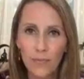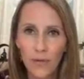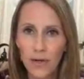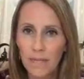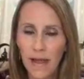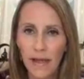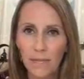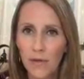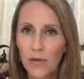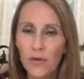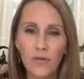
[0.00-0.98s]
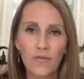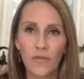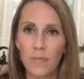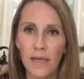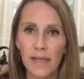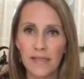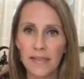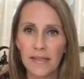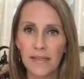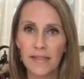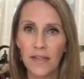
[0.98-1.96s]
of pre-made beautiful
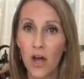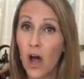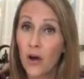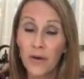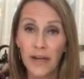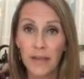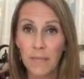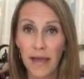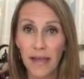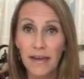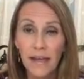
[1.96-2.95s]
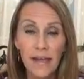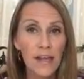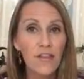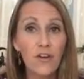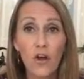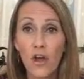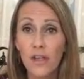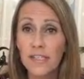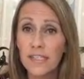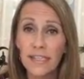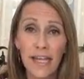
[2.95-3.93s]
pieces already made. They're
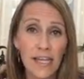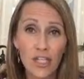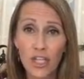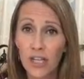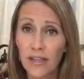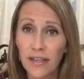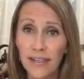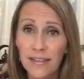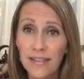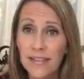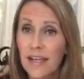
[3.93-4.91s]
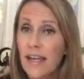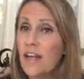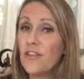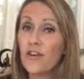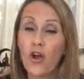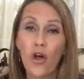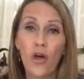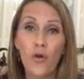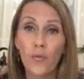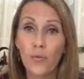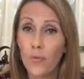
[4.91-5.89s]
all sage cleansed. They're
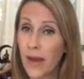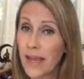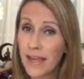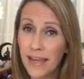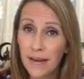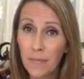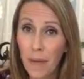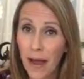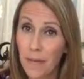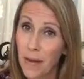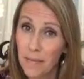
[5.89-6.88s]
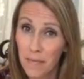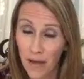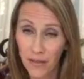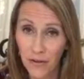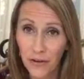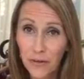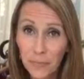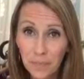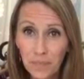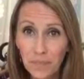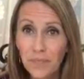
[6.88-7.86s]
all Reiki'd by my
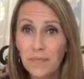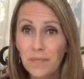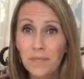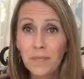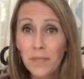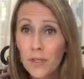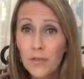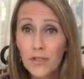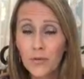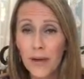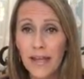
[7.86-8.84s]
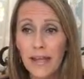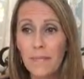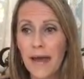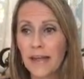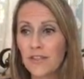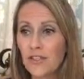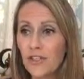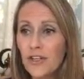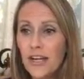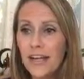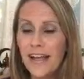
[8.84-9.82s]
mother, who's a Reiki
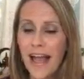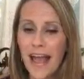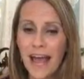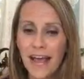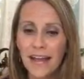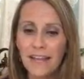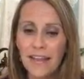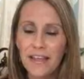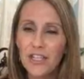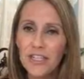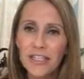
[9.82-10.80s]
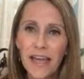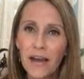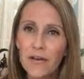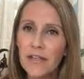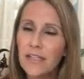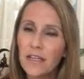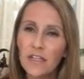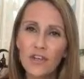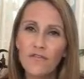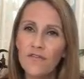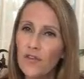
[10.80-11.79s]
master, and they just carry
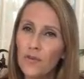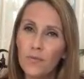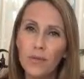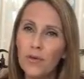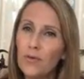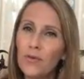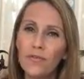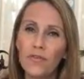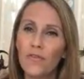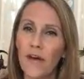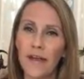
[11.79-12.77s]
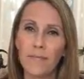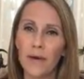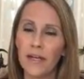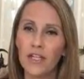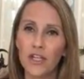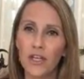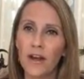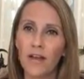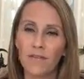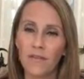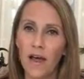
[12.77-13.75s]
such a beautiful
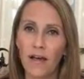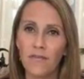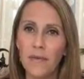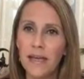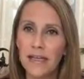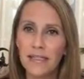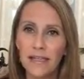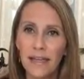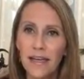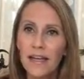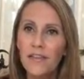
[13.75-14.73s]
vibration of love, because